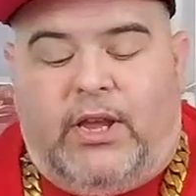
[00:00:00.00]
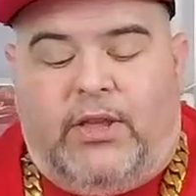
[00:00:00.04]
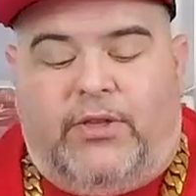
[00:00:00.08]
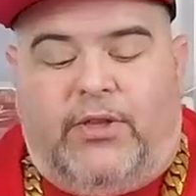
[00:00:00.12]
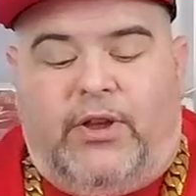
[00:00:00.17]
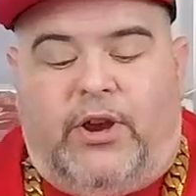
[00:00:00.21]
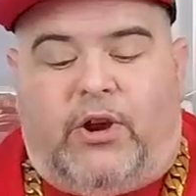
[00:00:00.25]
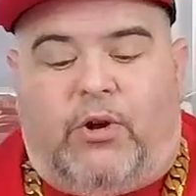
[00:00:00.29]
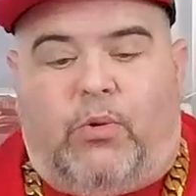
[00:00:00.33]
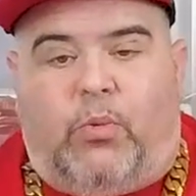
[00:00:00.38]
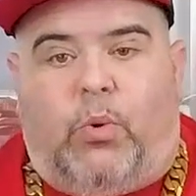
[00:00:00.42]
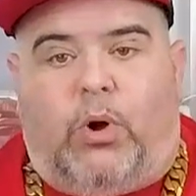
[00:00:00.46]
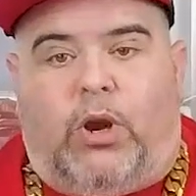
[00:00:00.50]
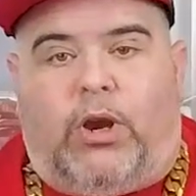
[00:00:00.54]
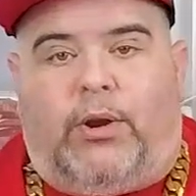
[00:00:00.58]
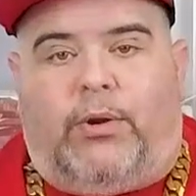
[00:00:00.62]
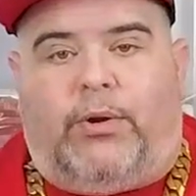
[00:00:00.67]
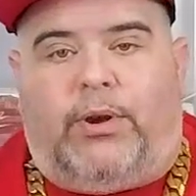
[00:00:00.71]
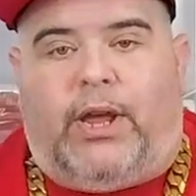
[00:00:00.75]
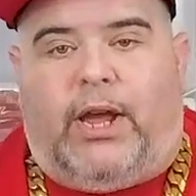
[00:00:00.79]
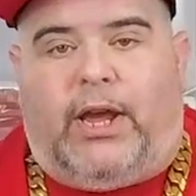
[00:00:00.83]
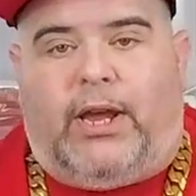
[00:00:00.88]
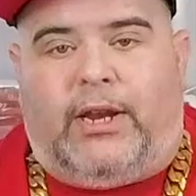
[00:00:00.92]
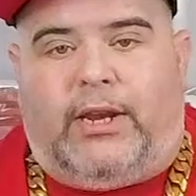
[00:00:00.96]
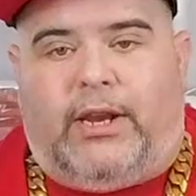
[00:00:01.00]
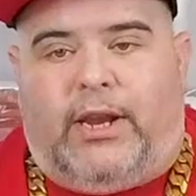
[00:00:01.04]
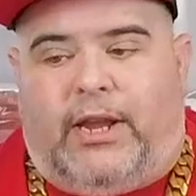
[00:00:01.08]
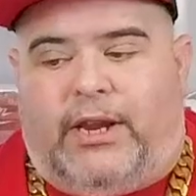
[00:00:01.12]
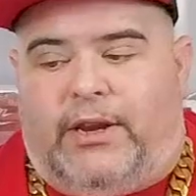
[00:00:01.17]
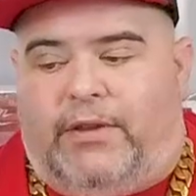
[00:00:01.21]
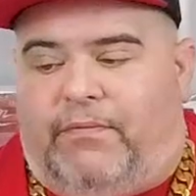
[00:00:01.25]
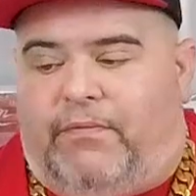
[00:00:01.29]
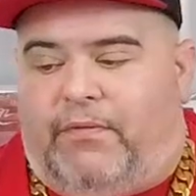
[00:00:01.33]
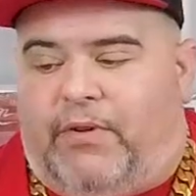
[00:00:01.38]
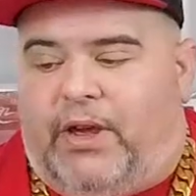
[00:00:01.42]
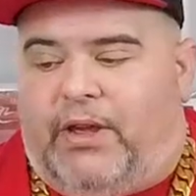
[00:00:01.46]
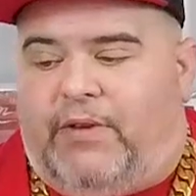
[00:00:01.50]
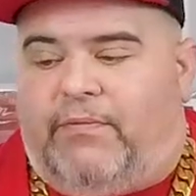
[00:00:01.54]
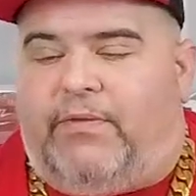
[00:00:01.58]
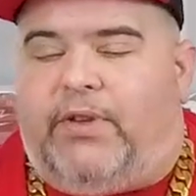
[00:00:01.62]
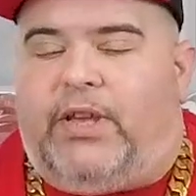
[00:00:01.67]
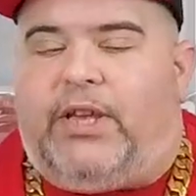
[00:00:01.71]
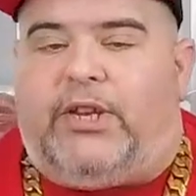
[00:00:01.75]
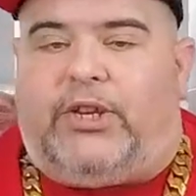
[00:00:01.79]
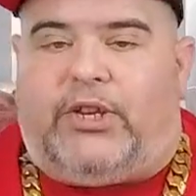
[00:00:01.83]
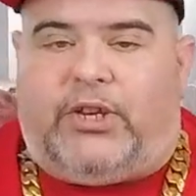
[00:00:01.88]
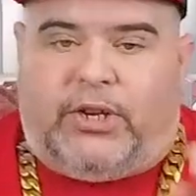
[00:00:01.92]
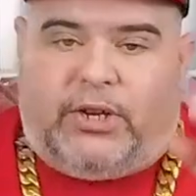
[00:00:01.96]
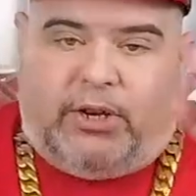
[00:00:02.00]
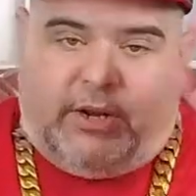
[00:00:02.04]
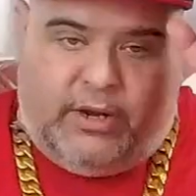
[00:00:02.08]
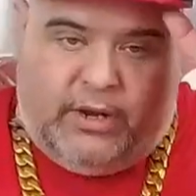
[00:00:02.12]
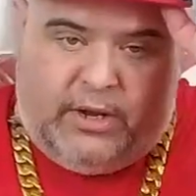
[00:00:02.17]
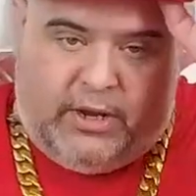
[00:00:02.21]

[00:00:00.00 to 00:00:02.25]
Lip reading: They are $109.95 each.